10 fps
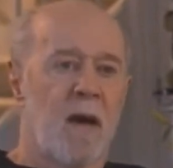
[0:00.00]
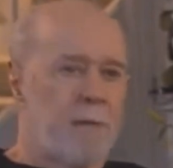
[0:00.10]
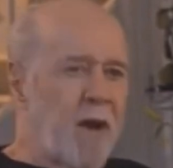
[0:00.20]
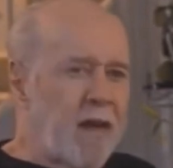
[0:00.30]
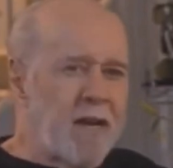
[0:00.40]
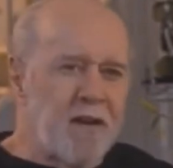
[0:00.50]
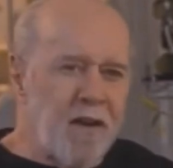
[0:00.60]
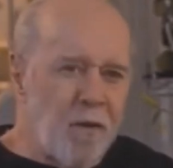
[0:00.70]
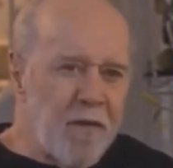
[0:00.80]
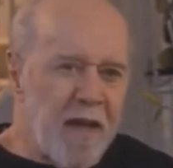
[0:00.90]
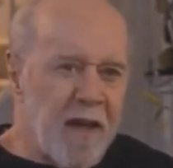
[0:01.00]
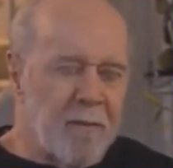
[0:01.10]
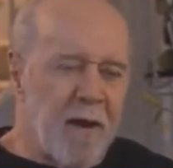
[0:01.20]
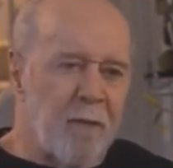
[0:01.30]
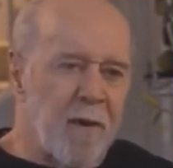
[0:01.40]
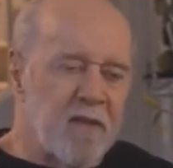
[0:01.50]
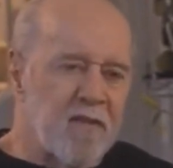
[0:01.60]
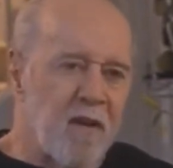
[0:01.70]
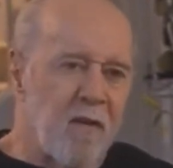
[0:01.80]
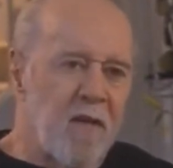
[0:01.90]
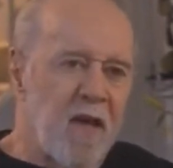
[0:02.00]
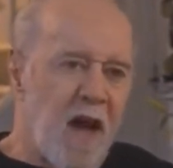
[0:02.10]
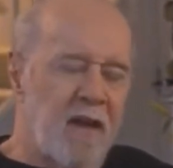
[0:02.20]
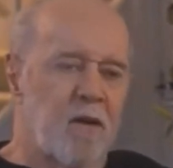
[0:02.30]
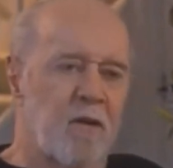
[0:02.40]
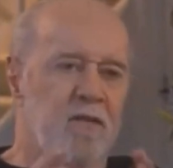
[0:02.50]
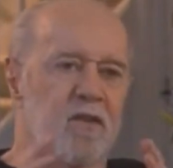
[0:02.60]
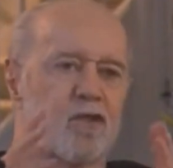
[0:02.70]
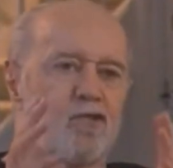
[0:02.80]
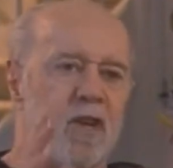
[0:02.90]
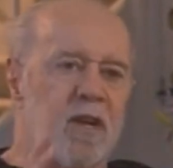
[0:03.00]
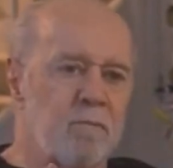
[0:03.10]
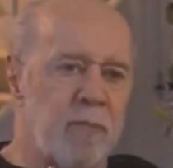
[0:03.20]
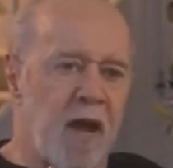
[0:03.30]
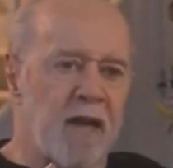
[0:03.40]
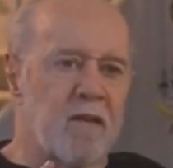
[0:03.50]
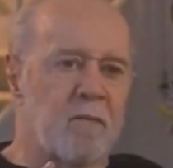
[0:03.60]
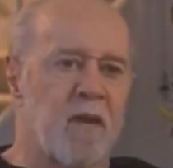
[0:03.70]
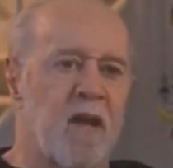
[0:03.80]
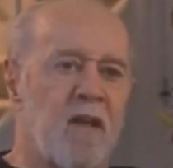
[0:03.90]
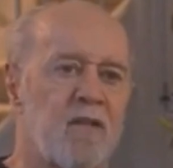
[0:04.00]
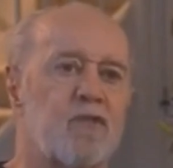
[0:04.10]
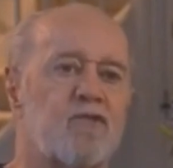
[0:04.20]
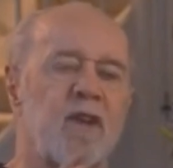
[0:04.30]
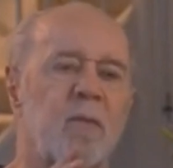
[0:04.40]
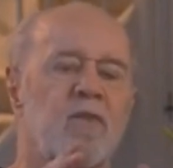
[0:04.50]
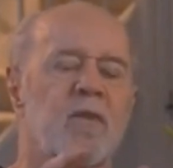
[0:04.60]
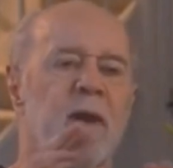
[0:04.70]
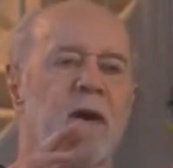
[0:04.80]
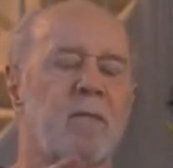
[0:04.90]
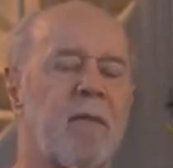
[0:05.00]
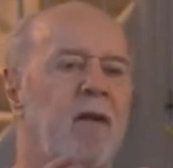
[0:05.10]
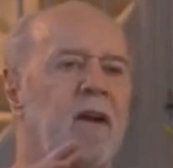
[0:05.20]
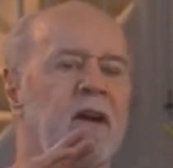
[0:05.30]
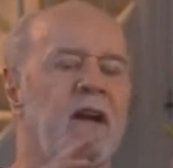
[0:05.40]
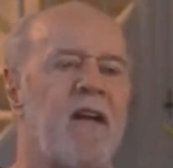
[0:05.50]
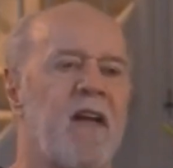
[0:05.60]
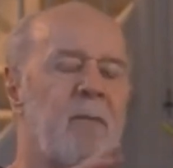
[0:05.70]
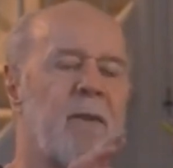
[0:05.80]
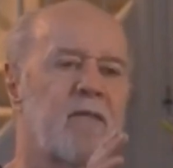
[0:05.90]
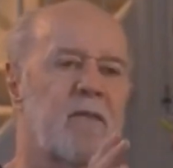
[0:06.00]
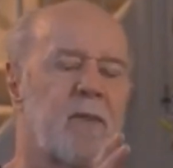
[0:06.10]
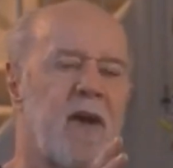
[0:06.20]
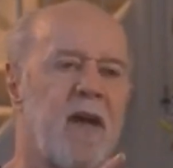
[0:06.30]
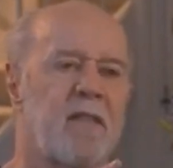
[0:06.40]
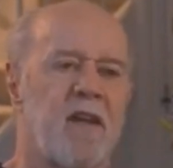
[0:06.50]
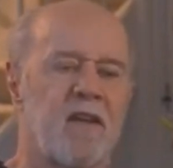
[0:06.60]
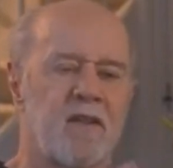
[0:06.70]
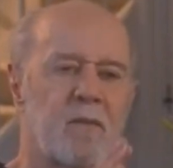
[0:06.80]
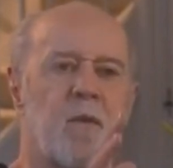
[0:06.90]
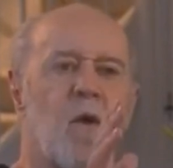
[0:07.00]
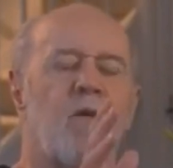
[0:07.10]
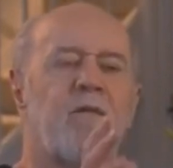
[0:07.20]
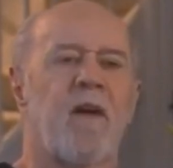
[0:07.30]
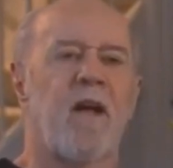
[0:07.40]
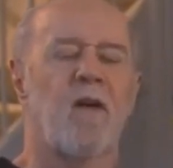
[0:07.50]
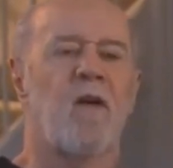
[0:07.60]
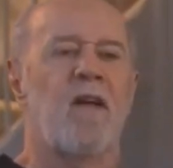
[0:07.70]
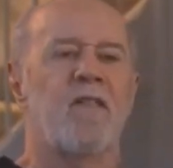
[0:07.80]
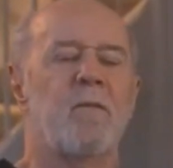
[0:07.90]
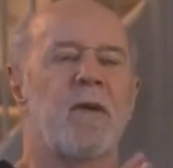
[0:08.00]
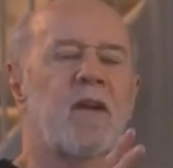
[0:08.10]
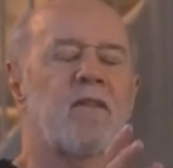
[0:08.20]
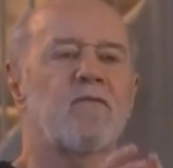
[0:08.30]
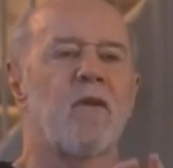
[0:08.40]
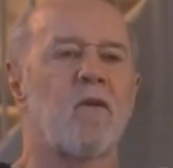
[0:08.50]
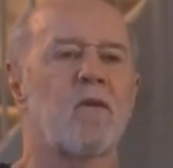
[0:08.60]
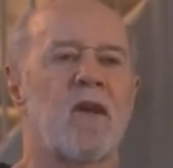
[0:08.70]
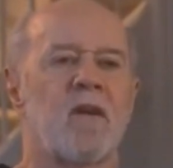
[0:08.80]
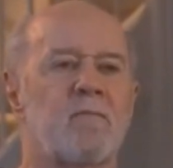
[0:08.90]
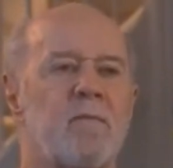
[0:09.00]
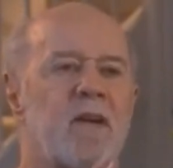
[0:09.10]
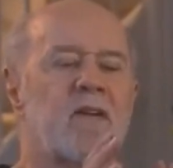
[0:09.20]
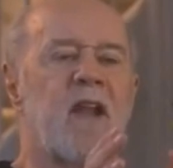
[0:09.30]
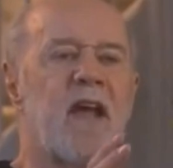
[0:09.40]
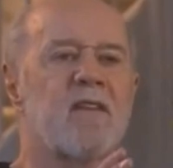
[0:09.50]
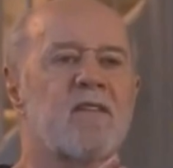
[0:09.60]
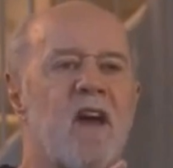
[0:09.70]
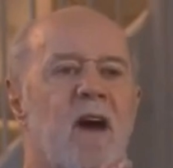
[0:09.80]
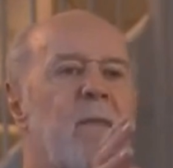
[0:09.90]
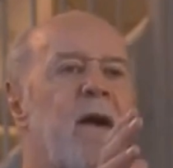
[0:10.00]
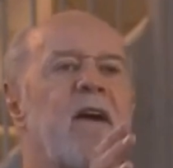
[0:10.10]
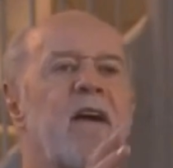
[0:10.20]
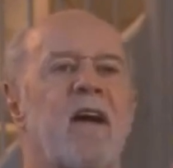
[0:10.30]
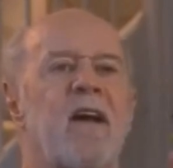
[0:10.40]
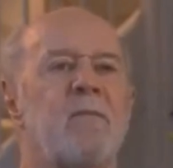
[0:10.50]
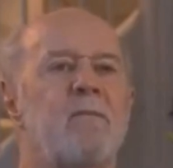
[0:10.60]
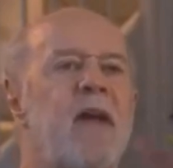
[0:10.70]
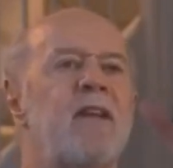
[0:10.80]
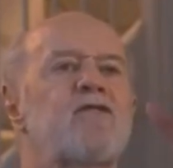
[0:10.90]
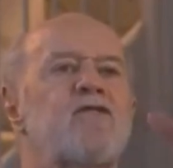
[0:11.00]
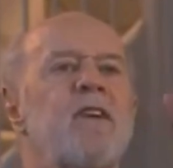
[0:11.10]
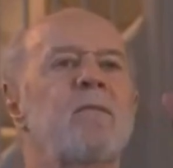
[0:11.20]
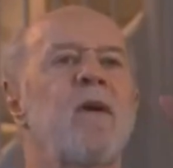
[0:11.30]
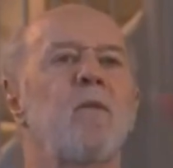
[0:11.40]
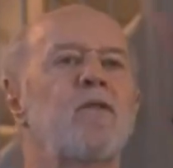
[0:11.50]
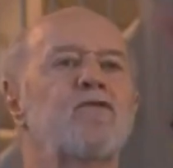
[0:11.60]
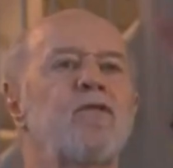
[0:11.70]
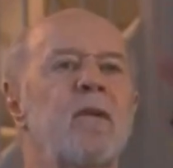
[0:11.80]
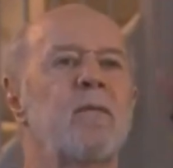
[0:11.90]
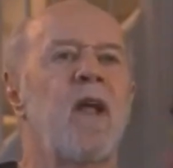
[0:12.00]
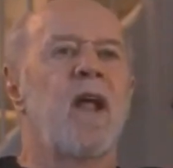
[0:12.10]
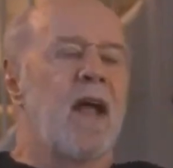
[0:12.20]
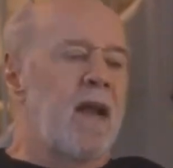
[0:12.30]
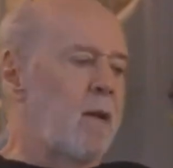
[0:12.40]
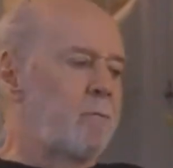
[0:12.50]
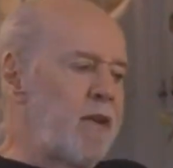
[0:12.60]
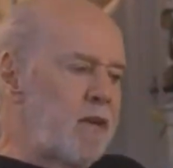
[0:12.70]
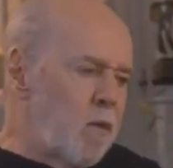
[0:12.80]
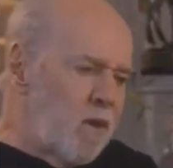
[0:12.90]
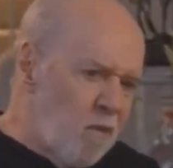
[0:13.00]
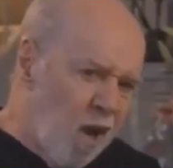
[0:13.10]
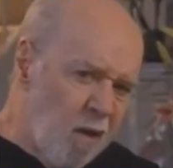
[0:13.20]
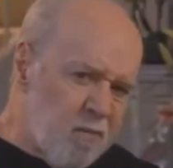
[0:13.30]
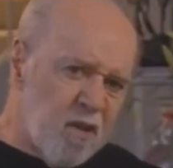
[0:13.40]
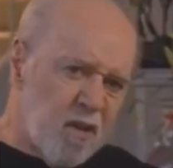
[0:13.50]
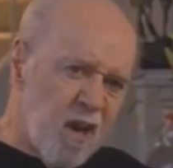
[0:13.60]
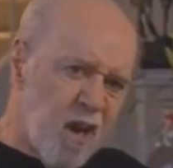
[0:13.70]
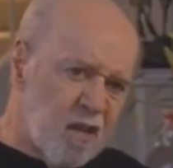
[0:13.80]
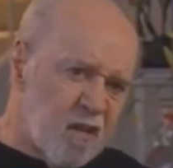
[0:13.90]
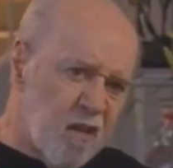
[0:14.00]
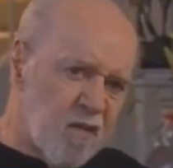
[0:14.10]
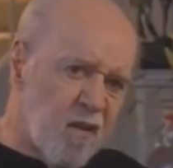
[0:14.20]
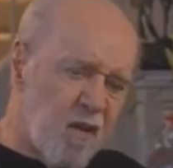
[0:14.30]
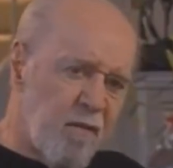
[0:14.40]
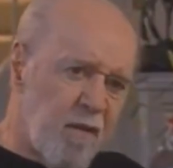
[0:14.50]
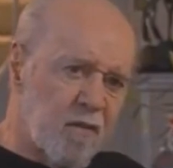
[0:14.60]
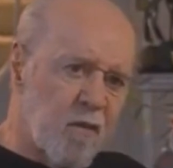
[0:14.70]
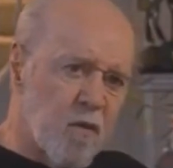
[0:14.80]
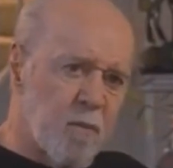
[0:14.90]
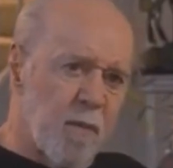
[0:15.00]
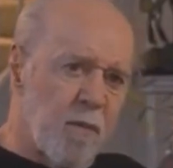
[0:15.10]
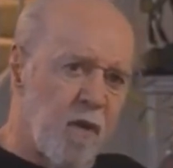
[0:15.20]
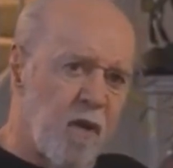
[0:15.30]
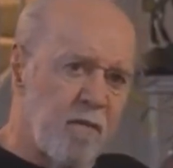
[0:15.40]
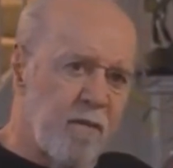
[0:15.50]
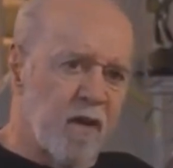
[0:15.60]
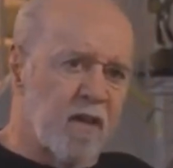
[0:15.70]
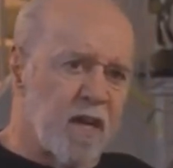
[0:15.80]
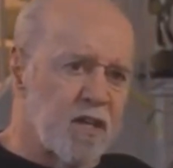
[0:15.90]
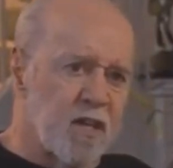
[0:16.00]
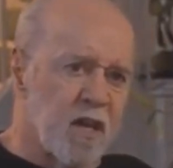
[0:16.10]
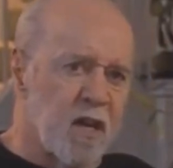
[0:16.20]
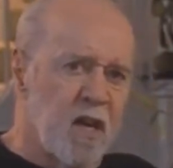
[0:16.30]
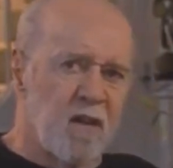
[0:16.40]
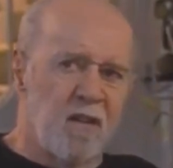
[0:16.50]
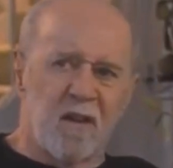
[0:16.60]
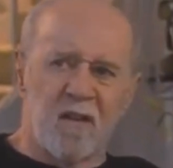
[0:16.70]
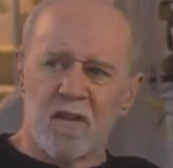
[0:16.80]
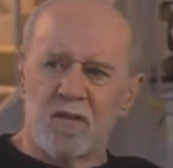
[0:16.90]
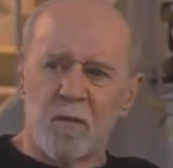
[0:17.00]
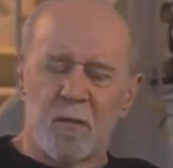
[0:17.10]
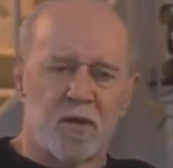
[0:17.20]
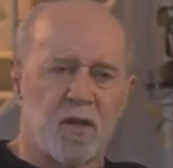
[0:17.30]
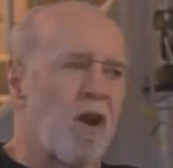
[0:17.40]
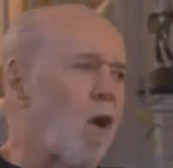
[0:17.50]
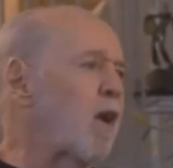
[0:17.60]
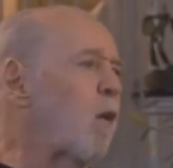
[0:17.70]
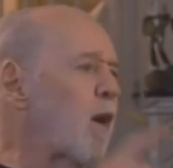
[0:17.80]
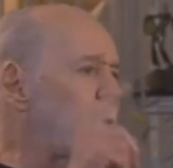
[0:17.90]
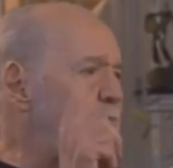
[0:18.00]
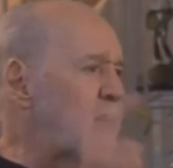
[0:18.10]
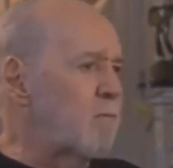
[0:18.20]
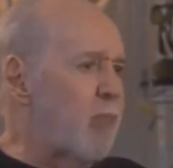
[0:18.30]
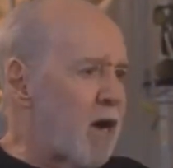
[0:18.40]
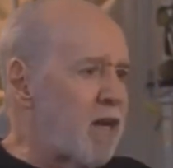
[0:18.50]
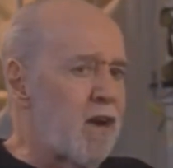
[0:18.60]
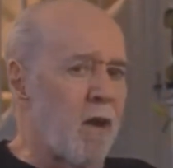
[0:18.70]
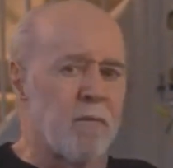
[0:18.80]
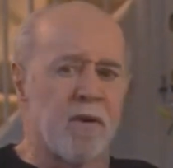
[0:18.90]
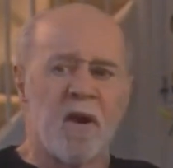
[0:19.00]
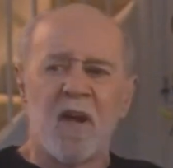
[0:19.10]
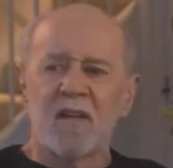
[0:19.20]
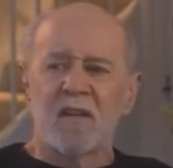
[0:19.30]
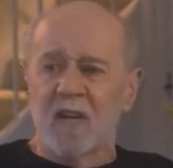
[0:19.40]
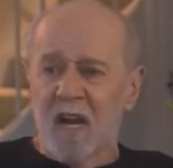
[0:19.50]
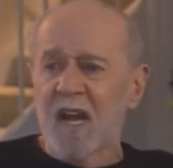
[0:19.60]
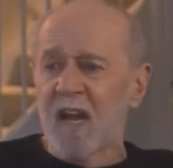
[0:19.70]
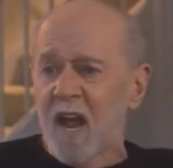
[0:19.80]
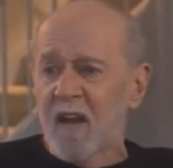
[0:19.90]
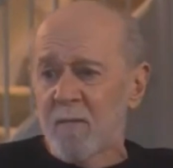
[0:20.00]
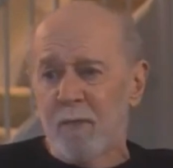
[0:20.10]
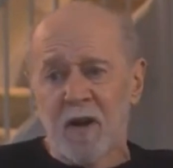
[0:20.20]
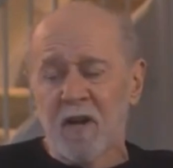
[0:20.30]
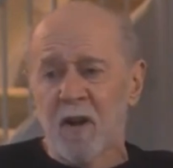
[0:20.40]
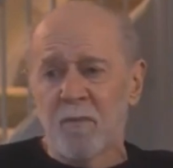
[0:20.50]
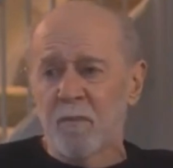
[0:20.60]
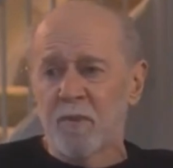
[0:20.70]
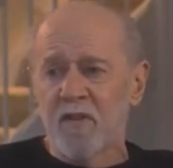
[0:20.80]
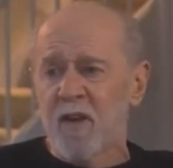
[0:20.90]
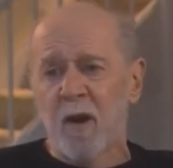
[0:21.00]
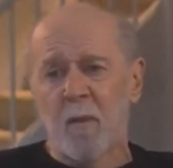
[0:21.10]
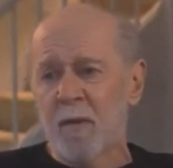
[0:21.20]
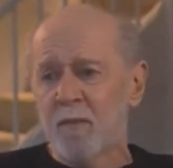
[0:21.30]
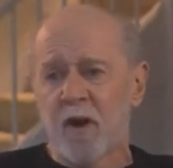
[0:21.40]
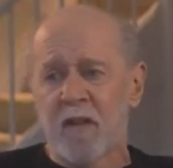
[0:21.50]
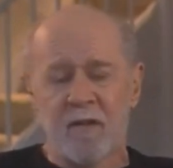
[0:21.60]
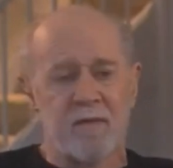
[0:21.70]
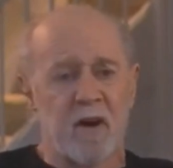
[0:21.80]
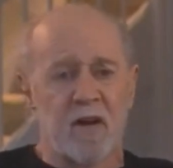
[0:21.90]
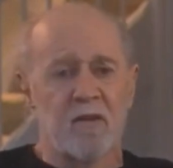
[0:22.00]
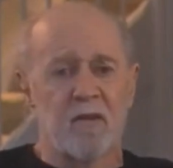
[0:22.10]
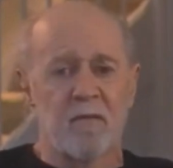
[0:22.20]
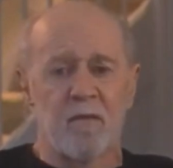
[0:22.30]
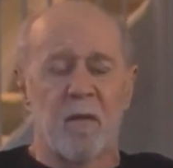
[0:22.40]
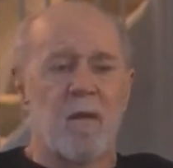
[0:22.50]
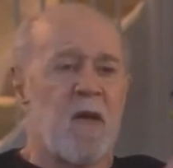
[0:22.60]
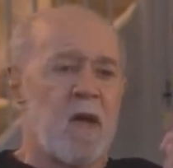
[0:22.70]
But I didn't know that about myself because this dream blinded me. This dream was about America, about the path that we all follow, the middle of the road, middle class America, mainstream will dream. And, and being meanwhile, I'm sitting there like this, you know, fuck those people. Fuck that shit. Look at this stupid shit. No, I don't want to be in the bunny number. Can I get out of the bunny number, please? I don't want to put on that fucking uniform.